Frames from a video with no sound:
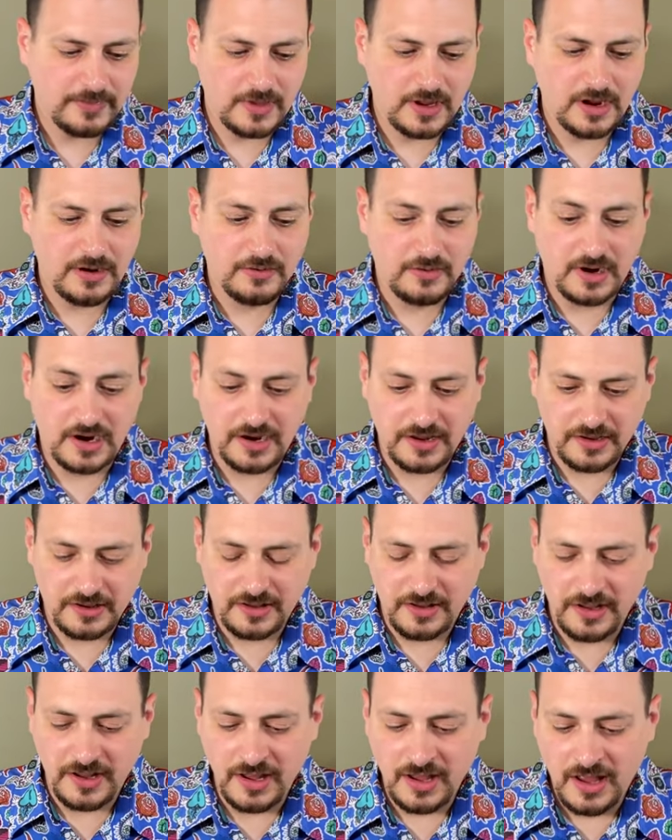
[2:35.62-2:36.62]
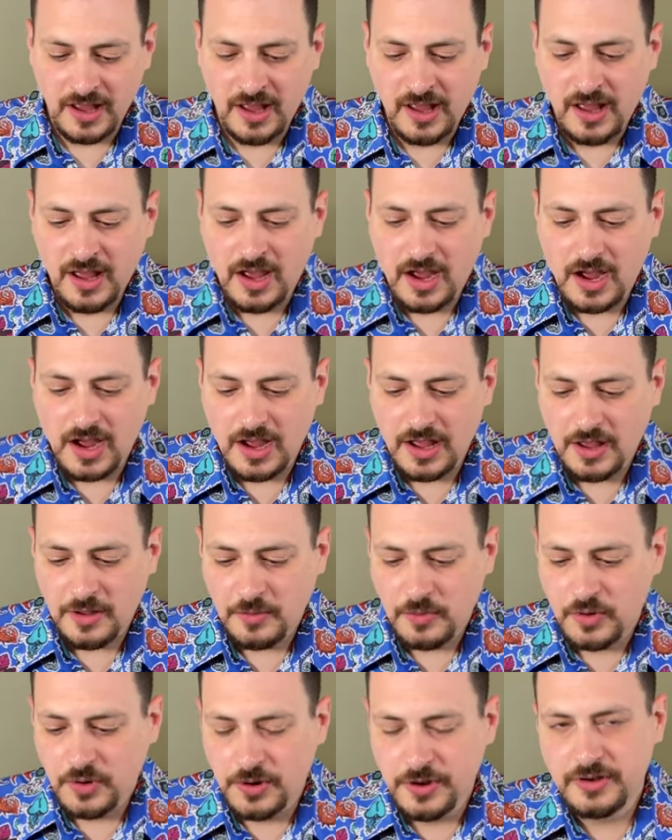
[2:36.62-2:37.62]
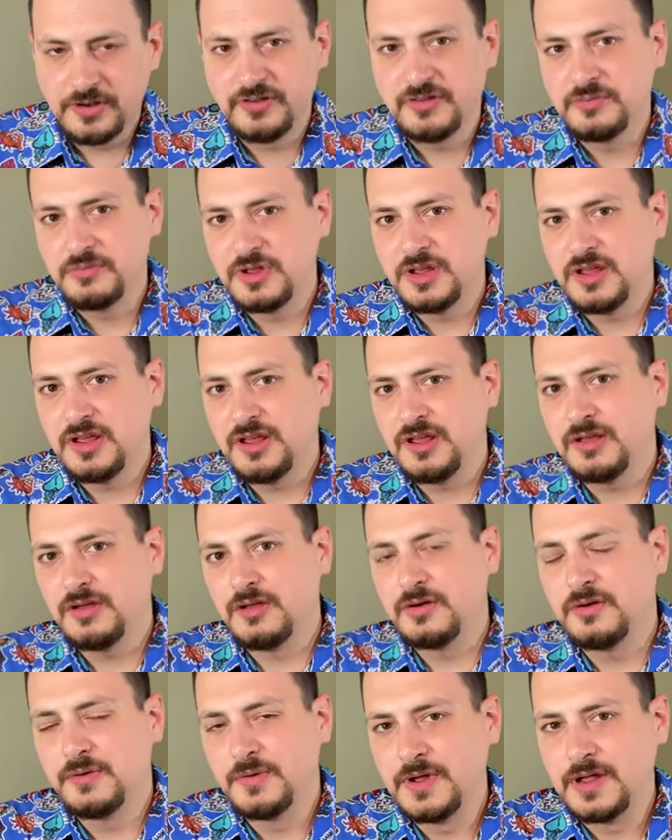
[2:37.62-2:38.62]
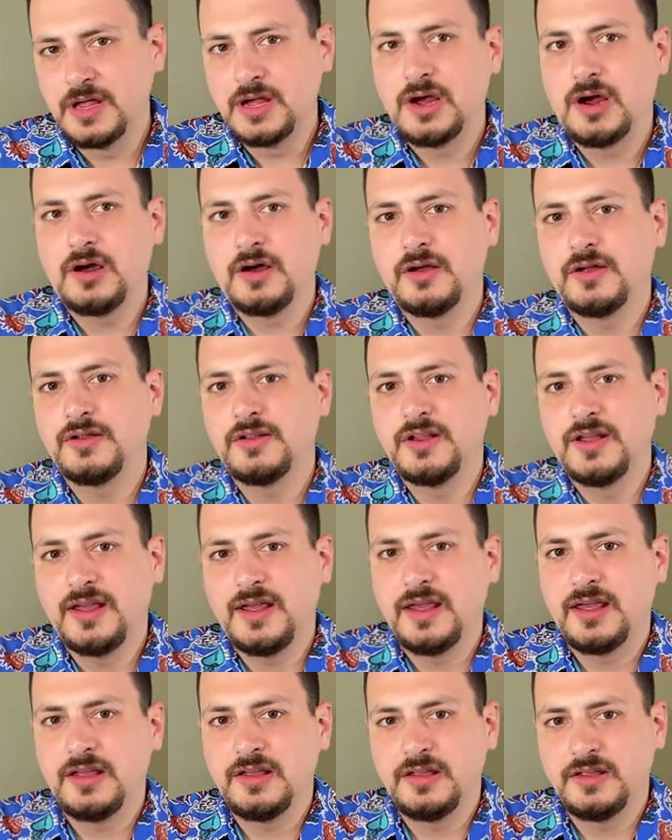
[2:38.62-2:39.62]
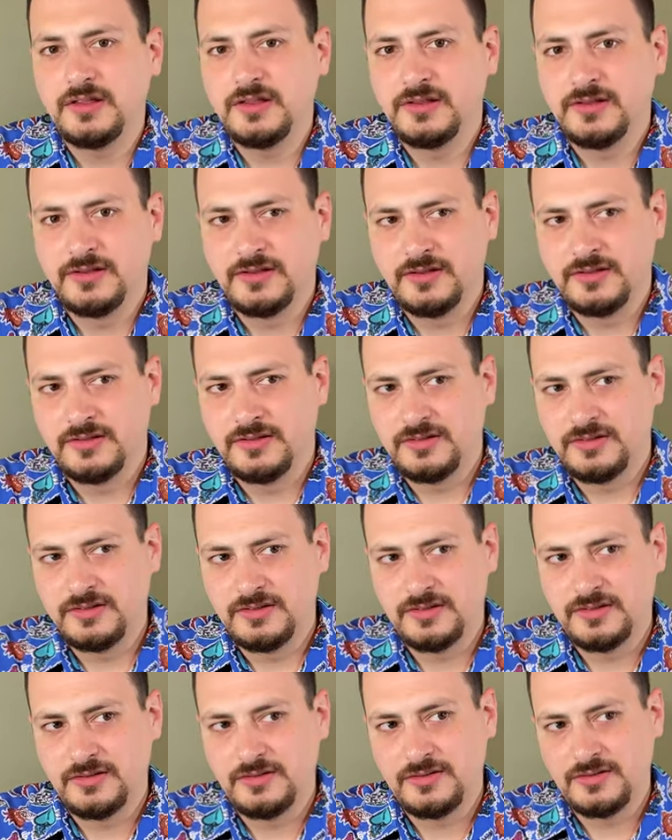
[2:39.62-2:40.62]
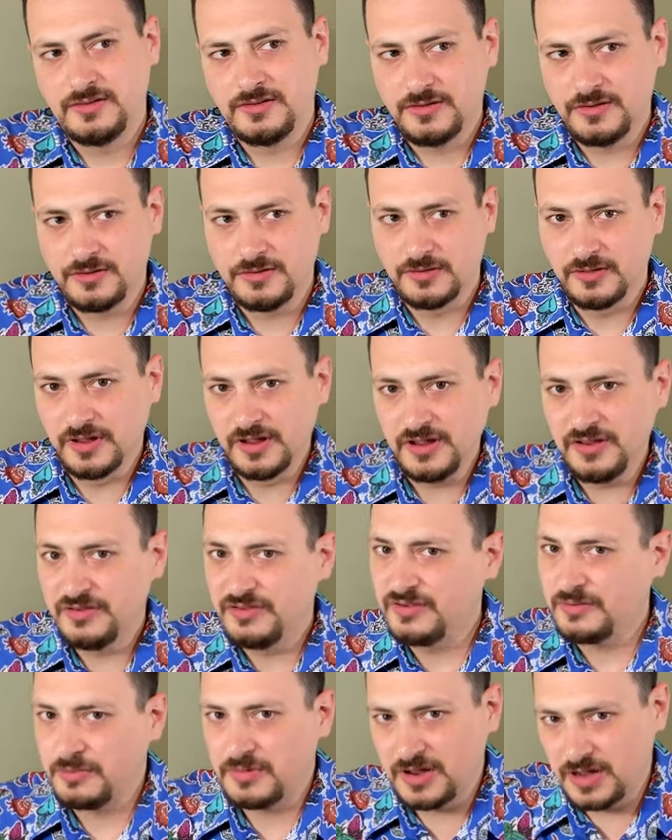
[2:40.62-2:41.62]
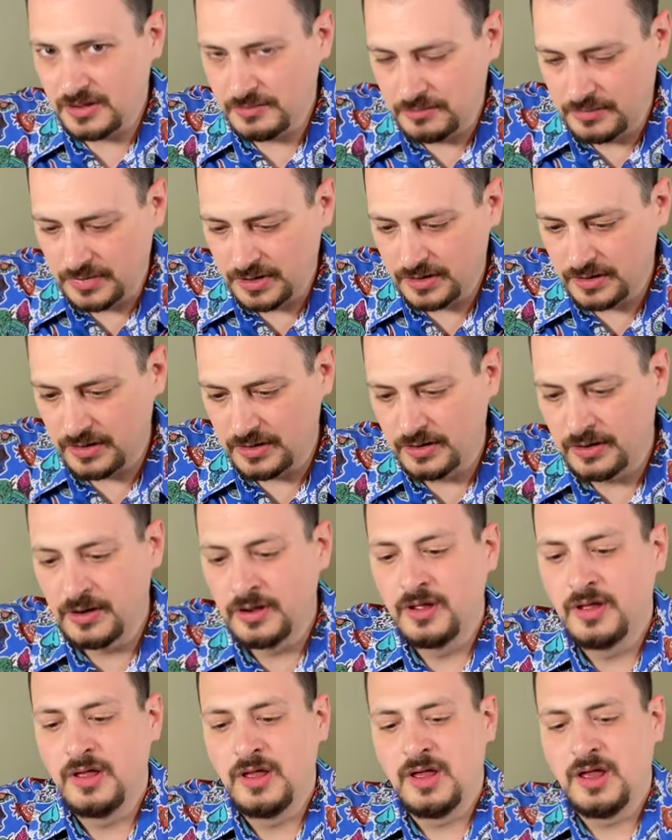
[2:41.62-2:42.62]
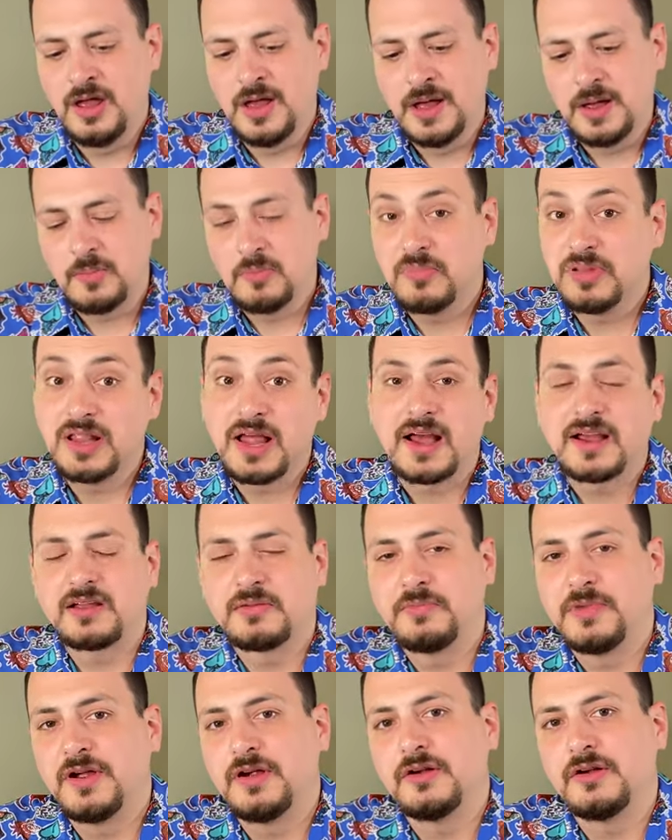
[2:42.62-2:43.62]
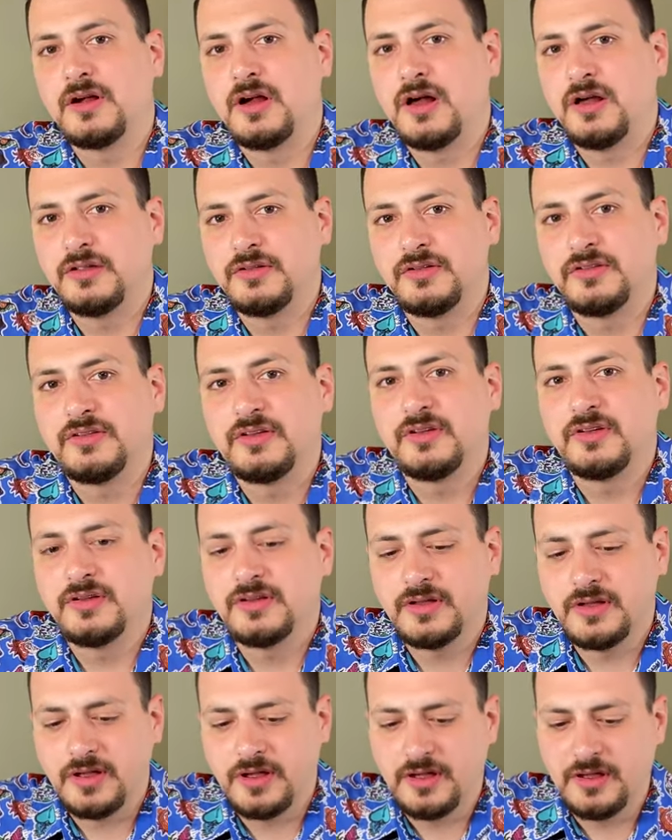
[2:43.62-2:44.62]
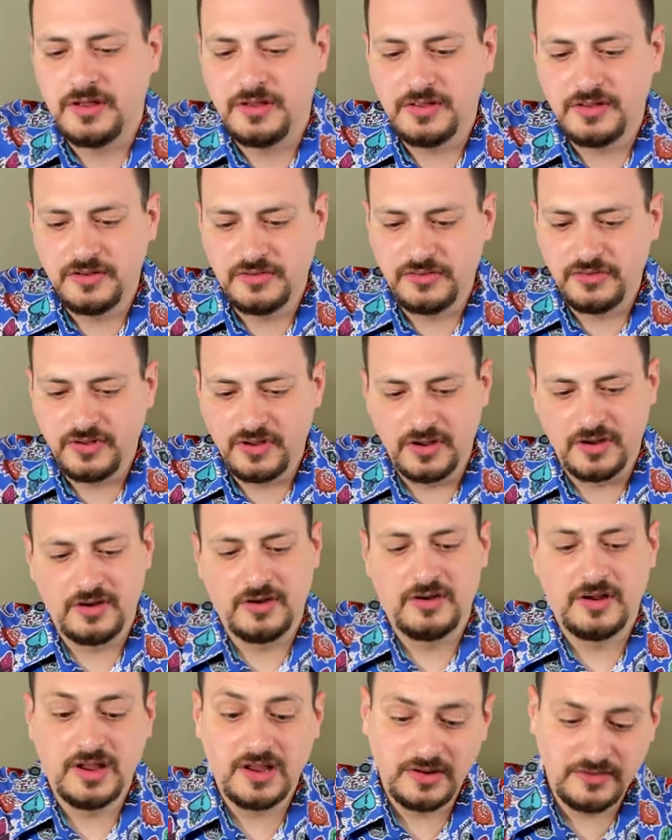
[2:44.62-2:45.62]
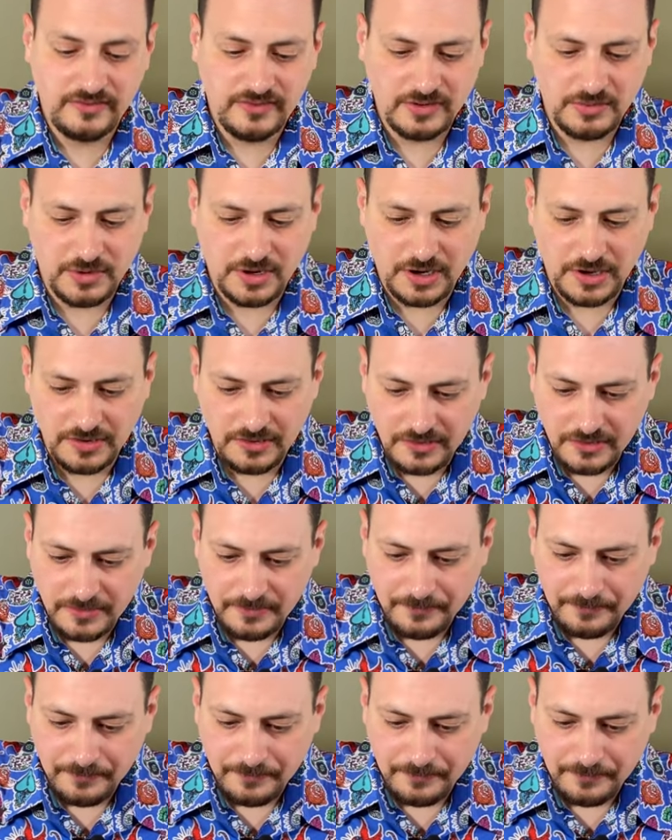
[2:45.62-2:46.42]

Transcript: Ironically, I am going to be going on an early September black bear hunt this year in Vermont.